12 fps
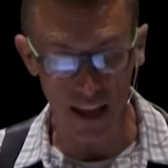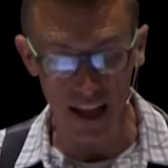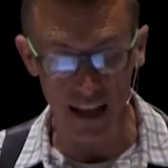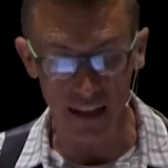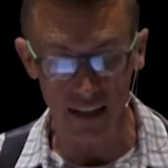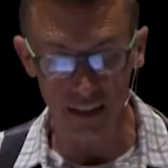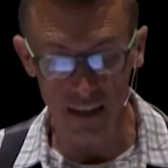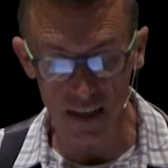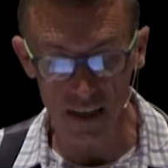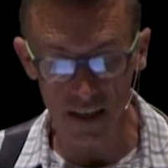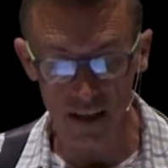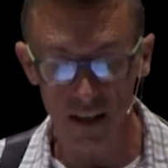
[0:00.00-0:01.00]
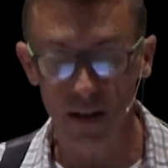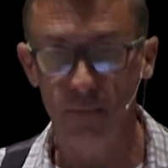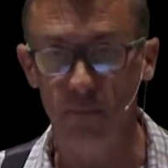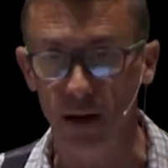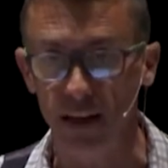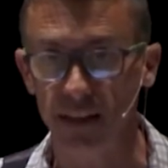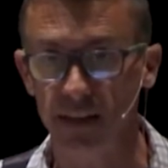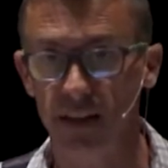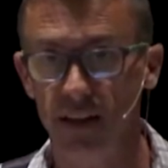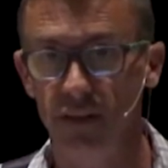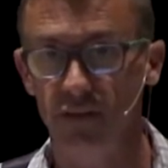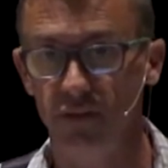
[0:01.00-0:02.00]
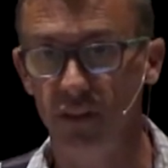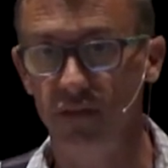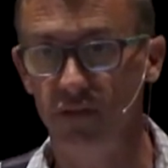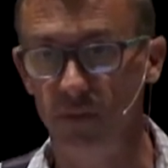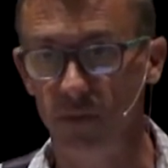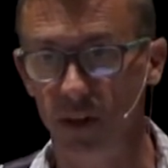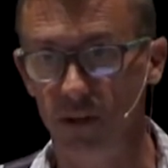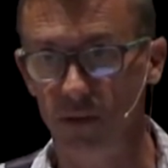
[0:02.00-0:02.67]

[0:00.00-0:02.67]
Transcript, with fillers: and he might flee from you.